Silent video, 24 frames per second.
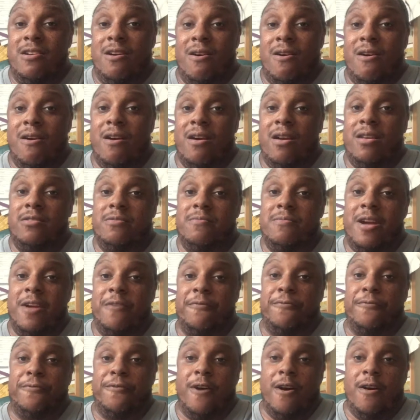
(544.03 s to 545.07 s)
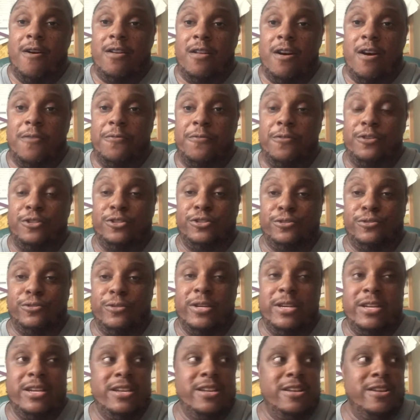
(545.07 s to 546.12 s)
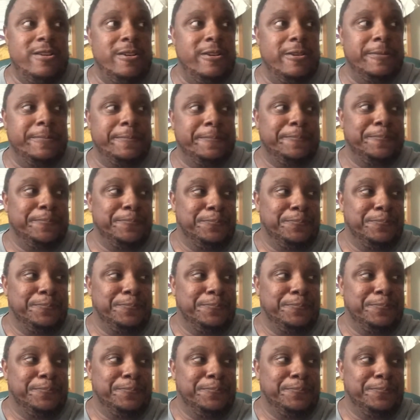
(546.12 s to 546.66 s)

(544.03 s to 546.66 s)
yard, you might fall off a tree, or